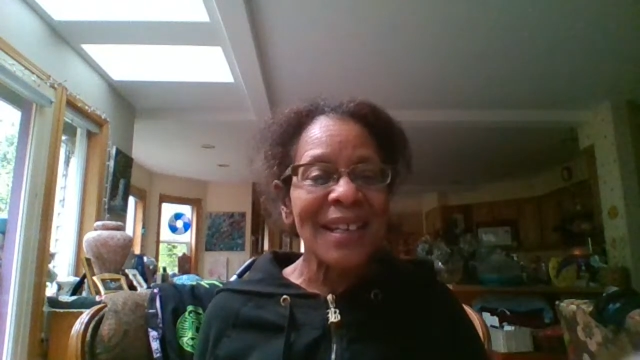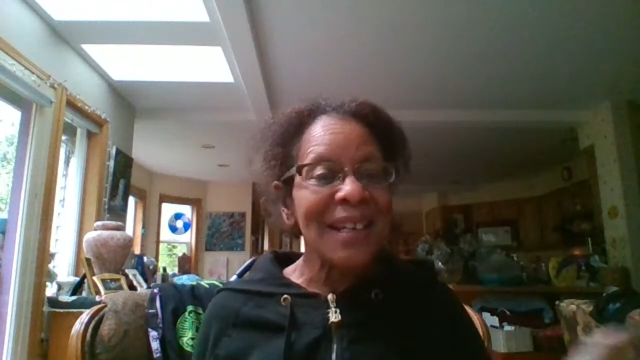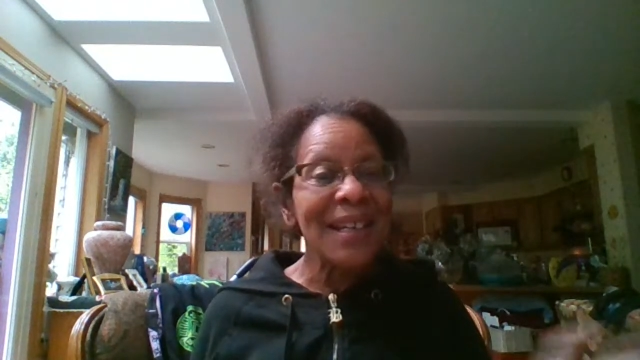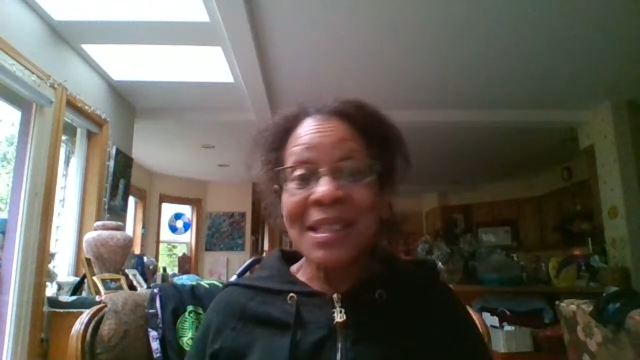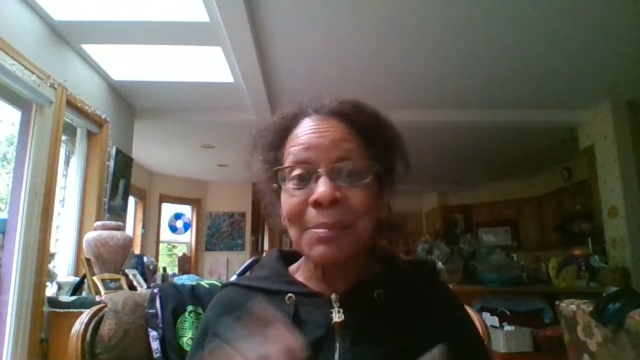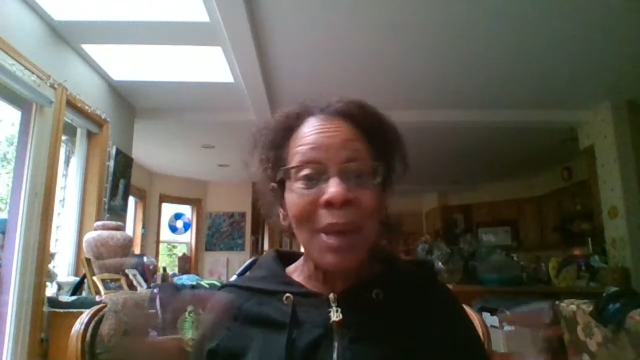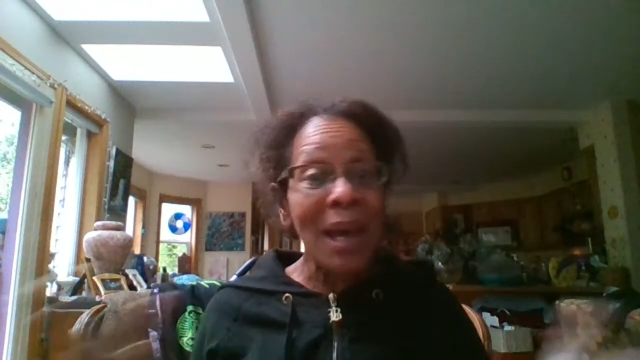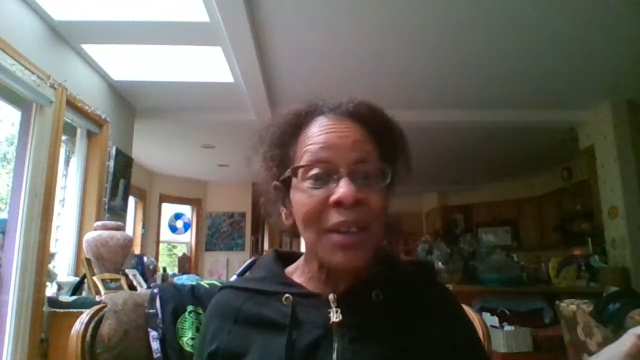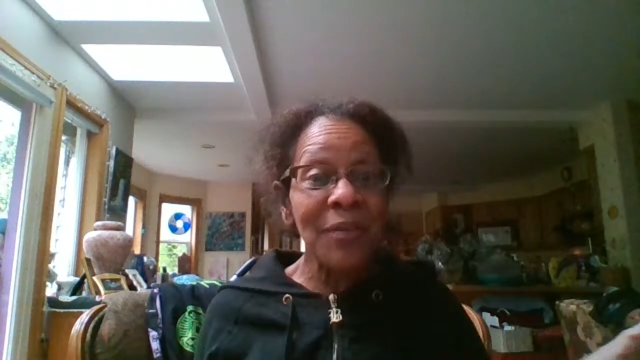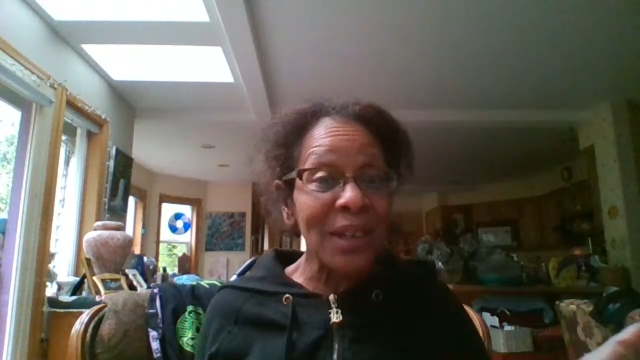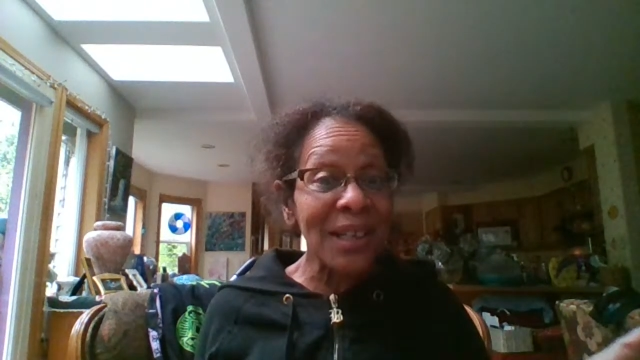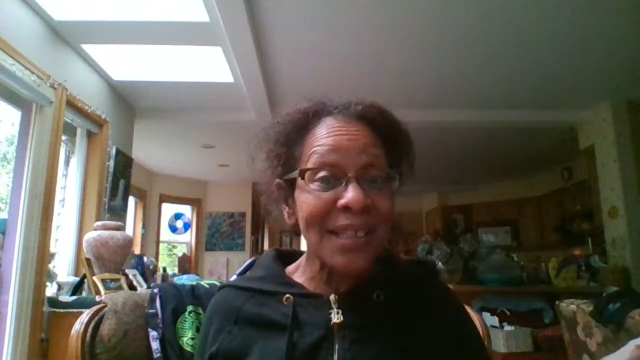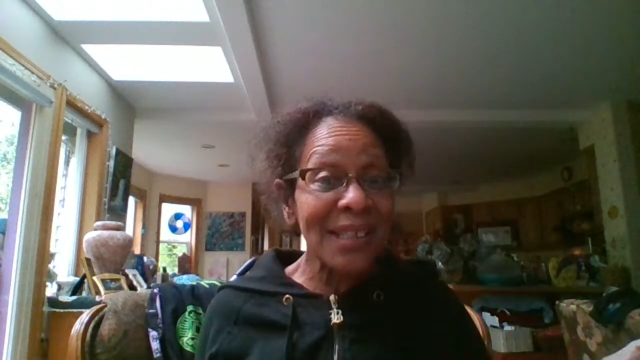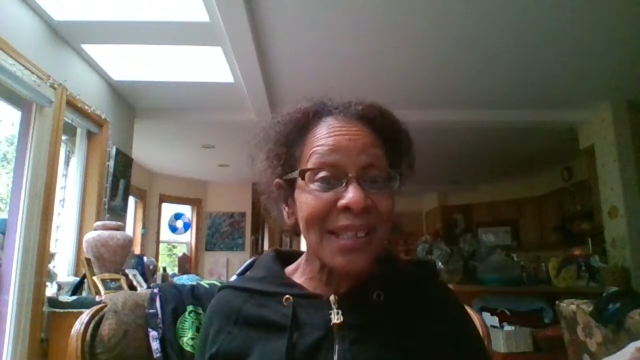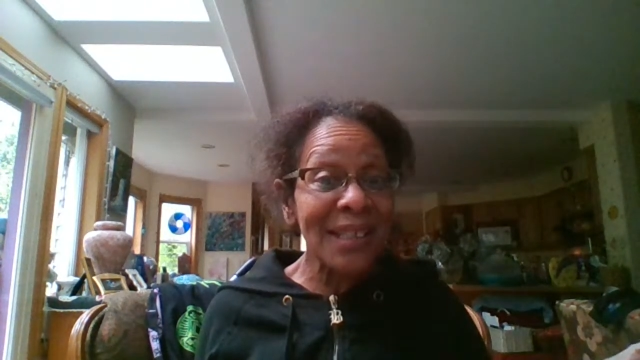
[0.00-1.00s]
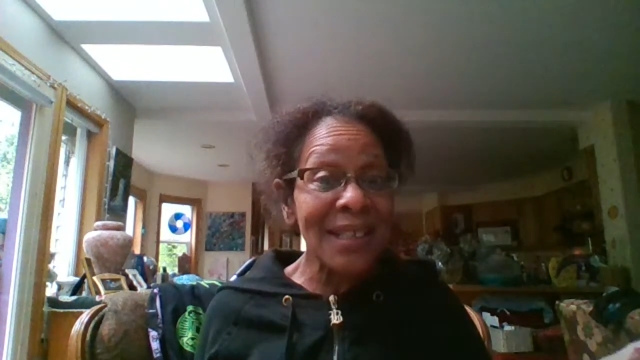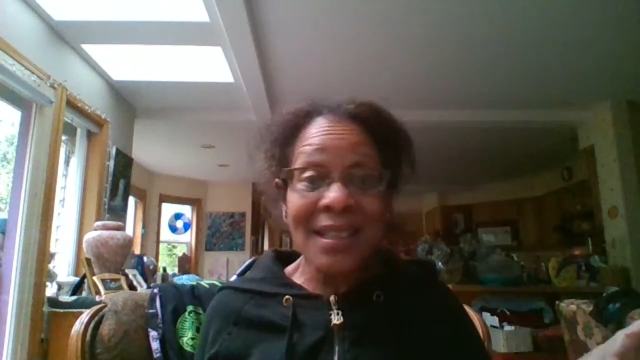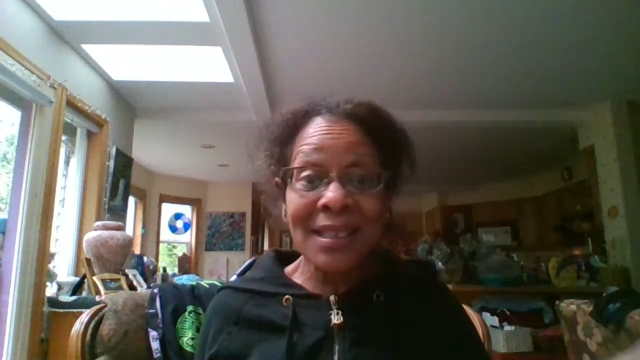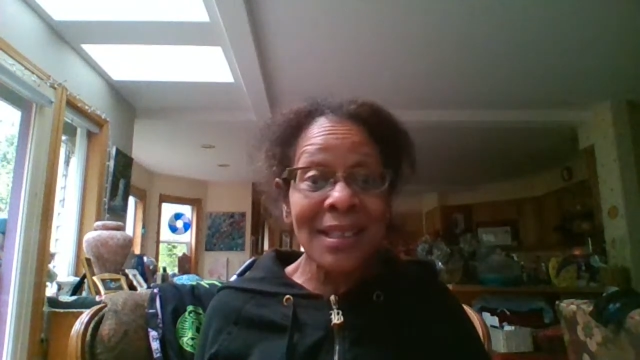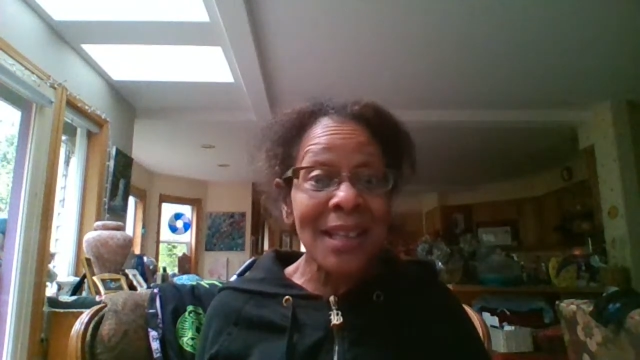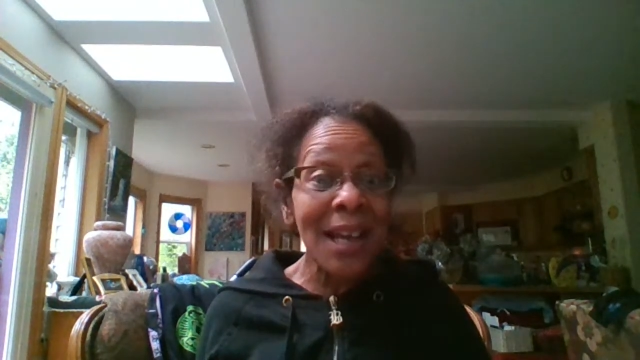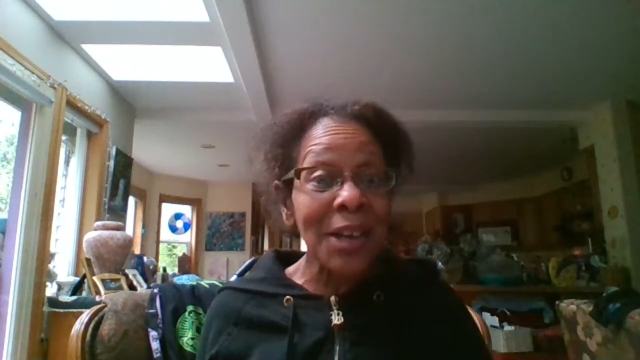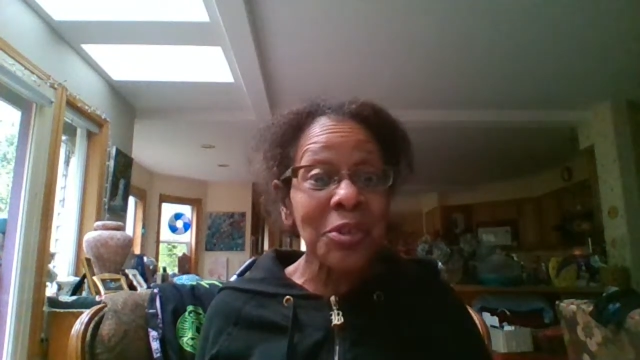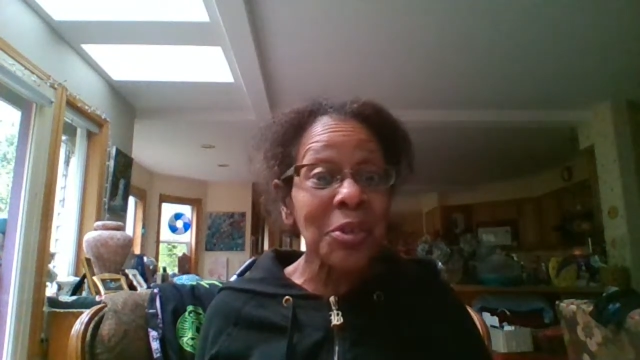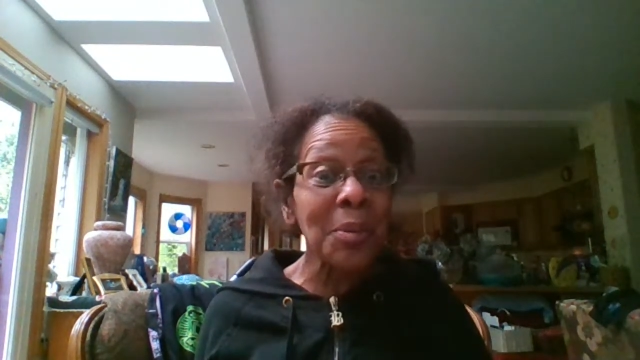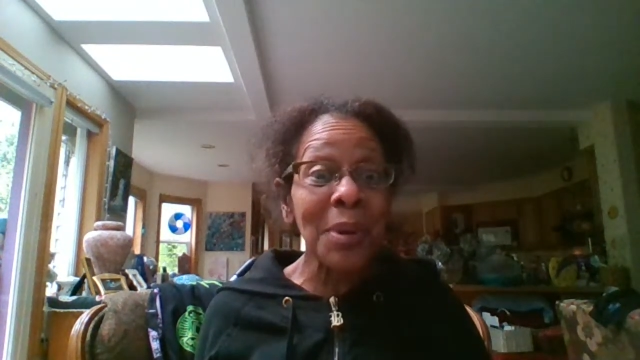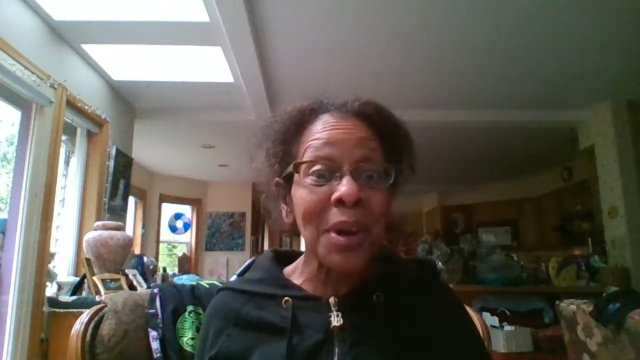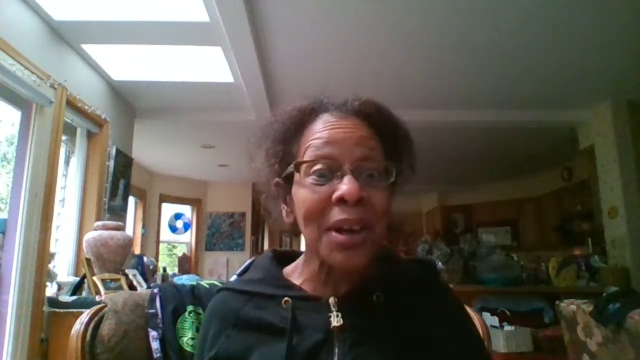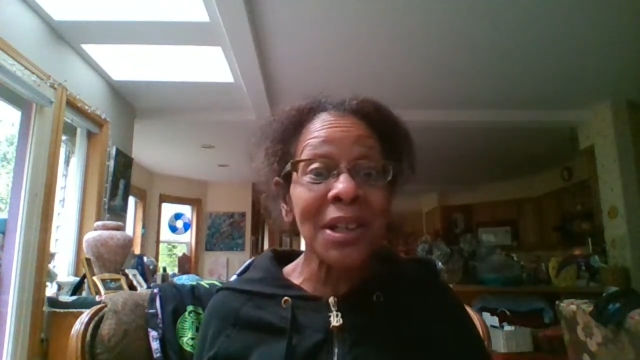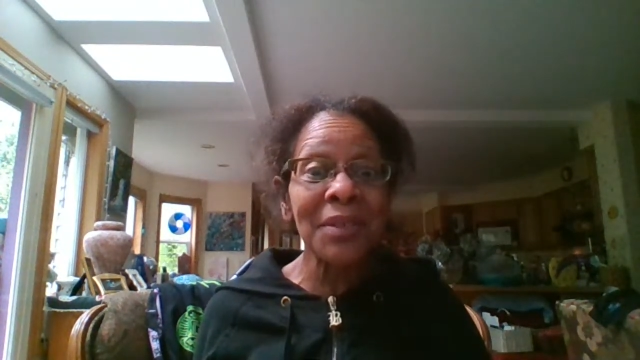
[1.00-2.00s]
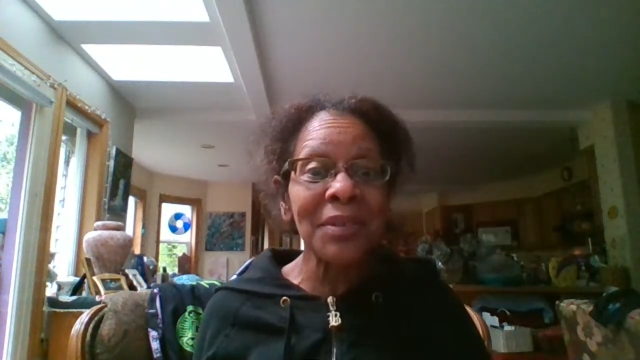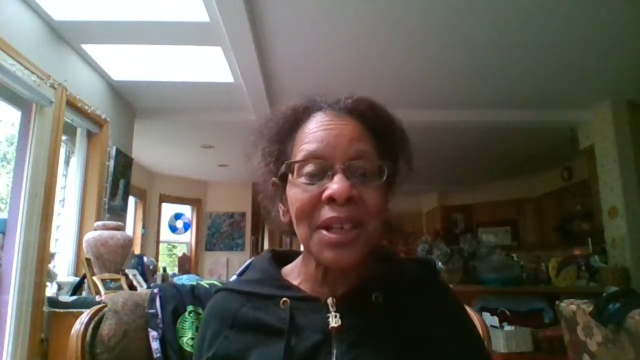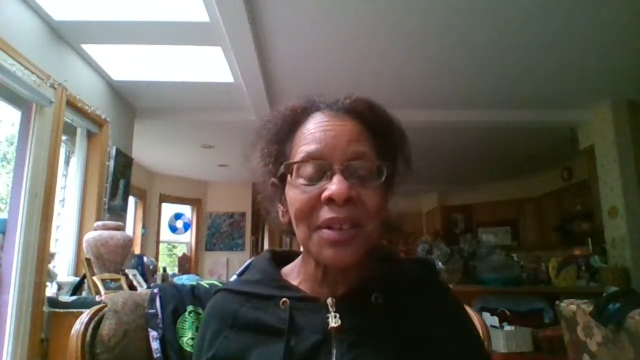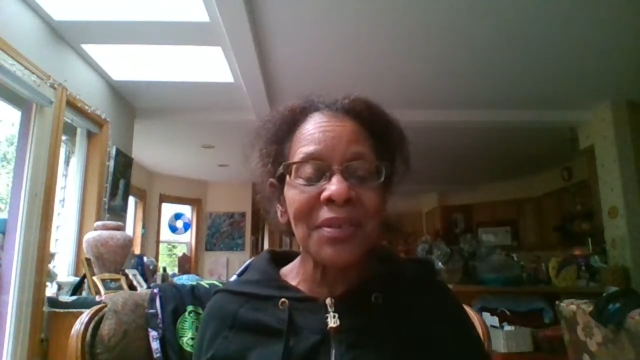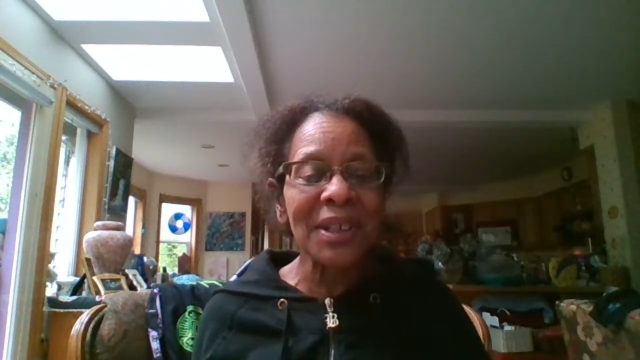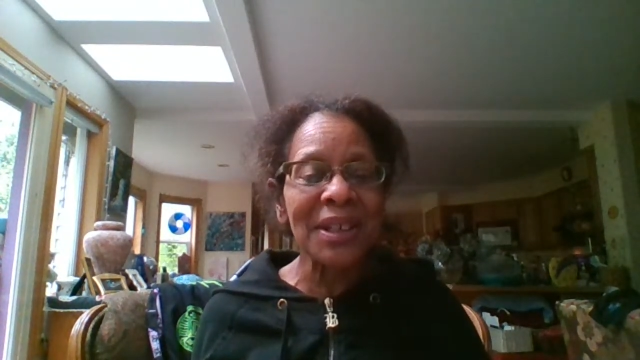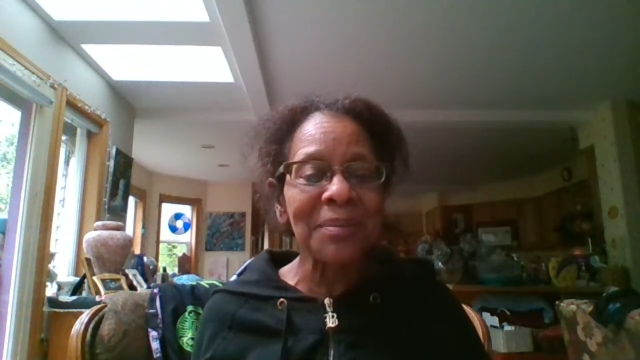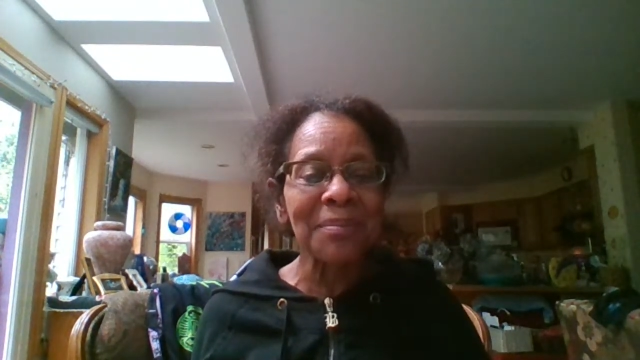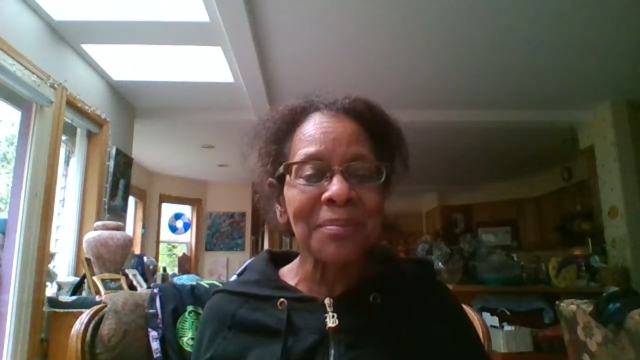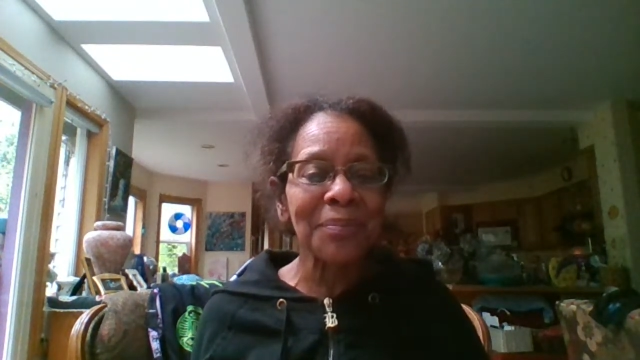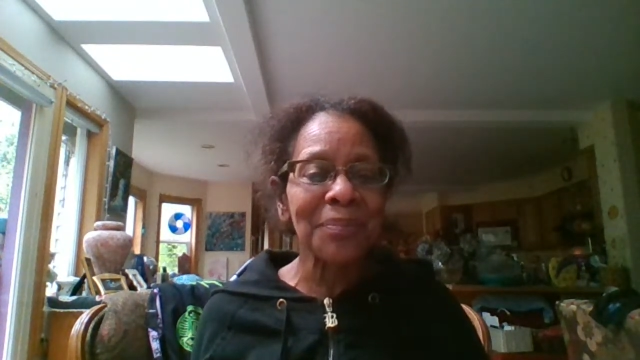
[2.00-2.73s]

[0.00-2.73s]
is manifesting is a natural part of living.